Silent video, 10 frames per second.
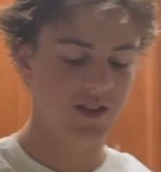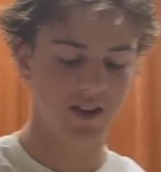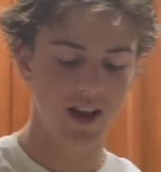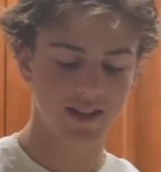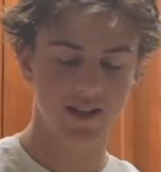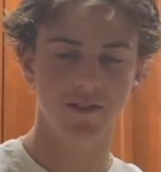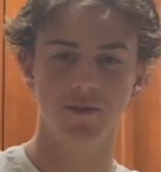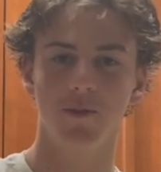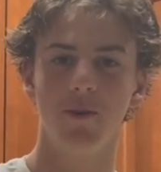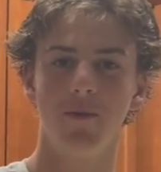is our last day of
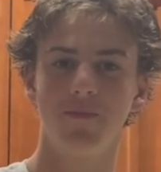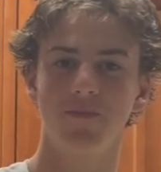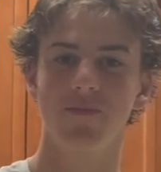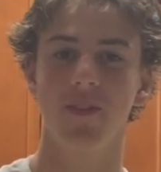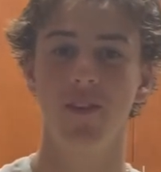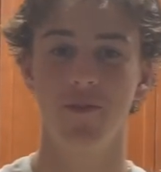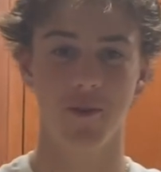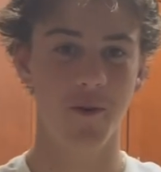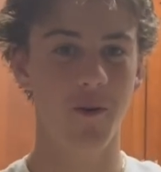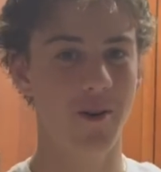school of the
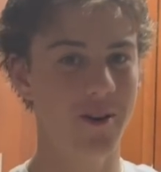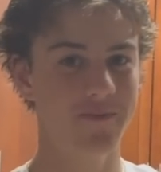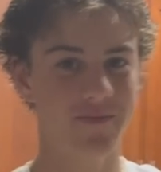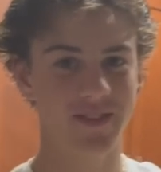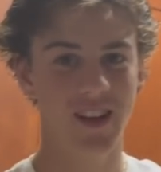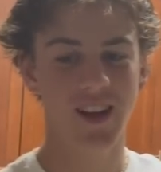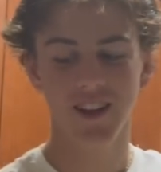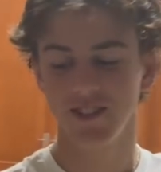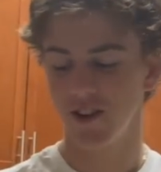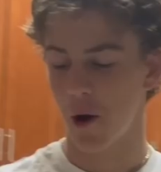quarter.
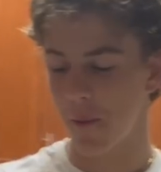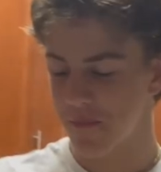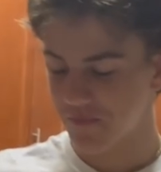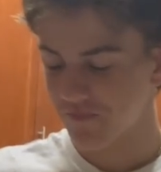So,